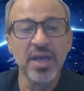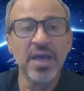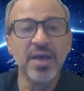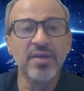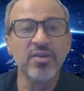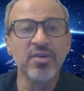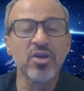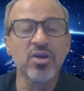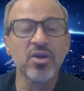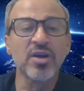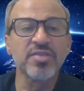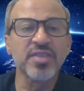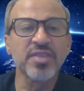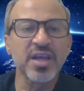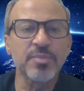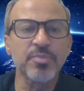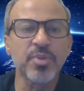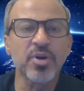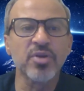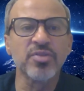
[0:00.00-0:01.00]
Regard
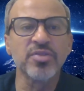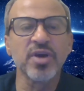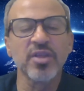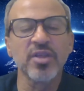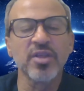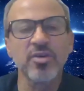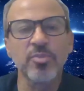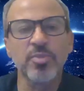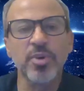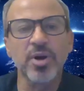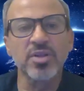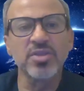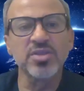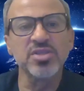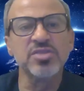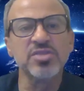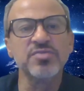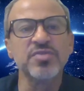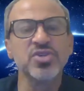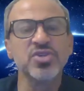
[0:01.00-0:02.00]
that part. The other part
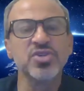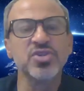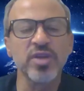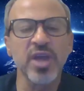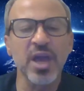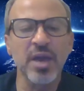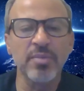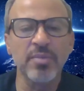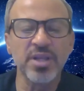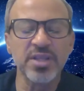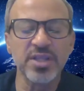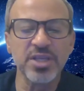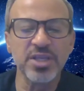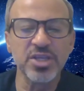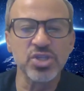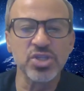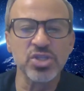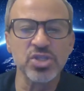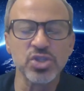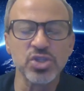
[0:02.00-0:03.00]
is visual
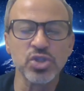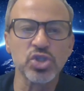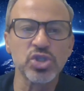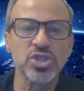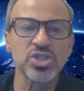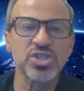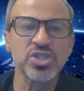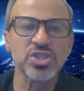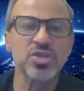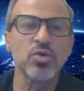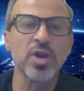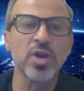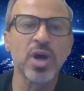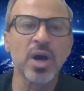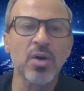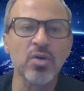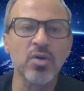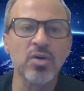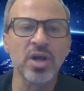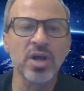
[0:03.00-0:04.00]
rehabilitation. It's not just on
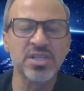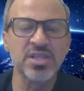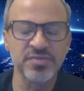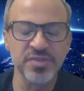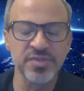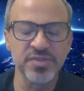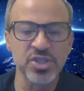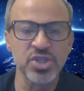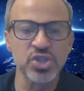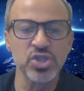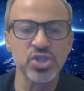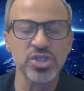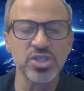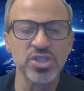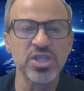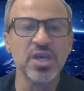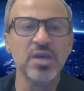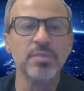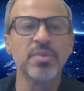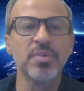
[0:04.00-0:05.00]
our as
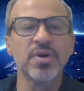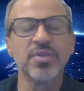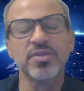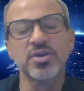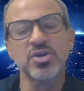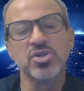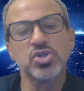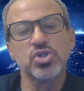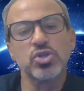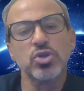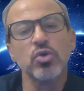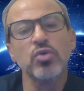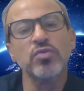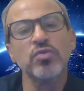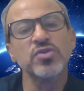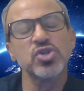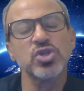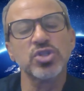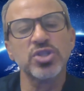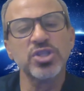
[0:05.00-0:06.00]
physicians, but there's low
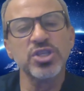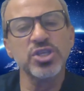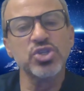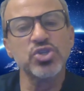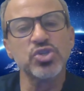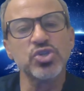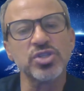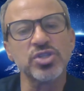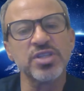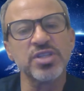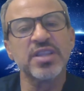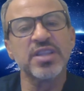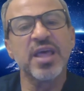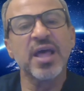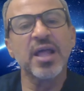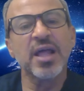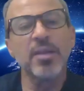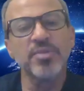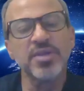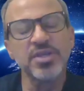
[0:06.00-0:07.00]
vision teachers that
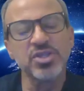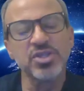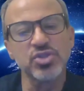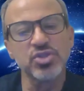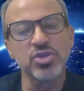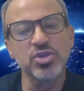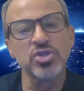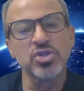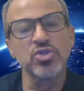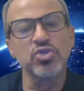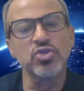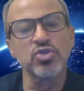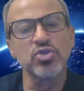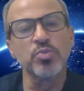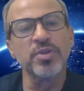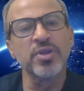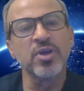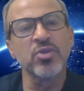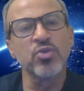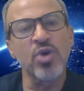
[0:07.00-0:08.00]
help these children
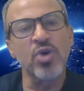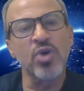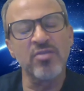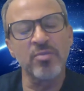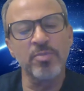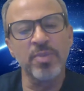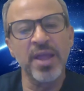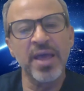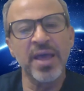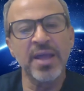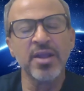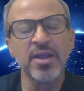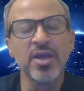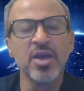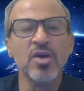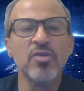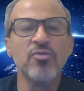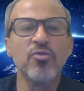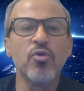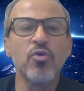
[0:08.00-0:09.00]
to have a plan
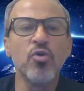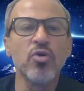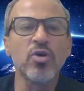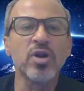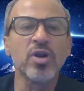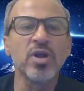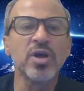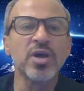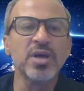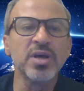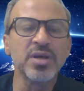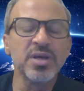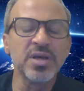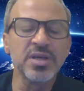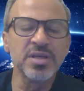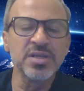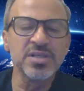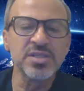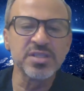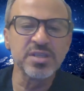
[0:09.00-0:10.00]
for
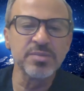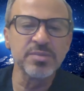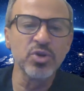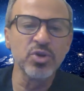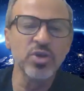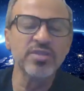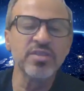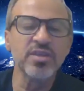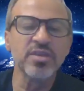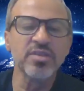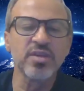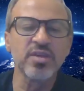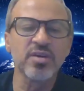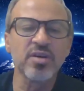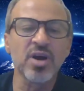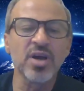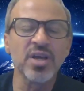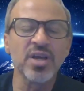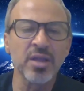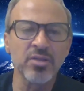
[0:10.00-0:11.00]
stimulating their
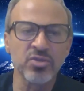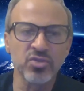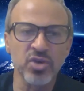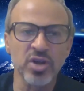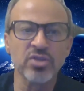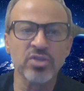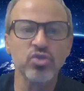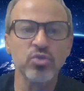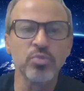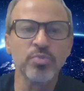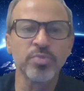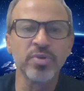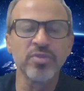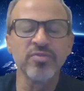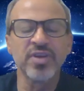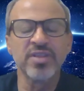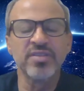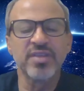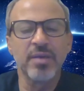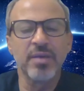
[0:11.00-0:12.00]
eye and trying to
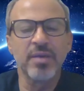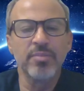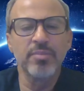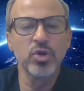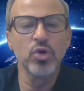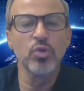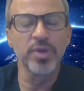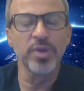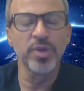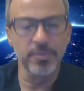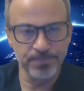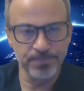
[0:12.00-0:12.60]
prevent amblyopia.